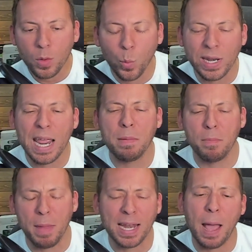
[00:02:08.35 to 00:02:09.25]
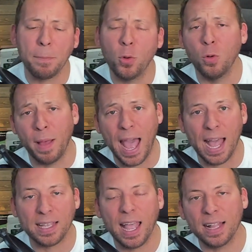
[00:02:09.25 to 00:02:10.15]
We may, may not pull
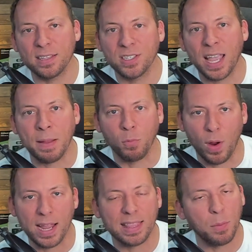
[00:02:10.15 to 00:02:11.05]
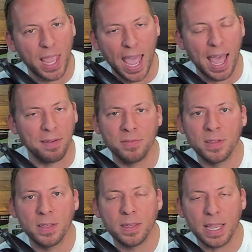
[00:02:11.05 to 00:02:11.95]
back at the same rate that we have
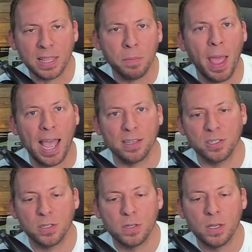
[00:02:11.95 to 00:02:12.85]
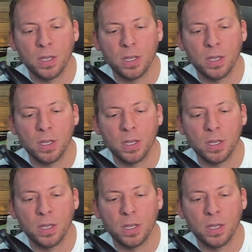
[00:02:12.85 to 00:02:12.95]
in the past.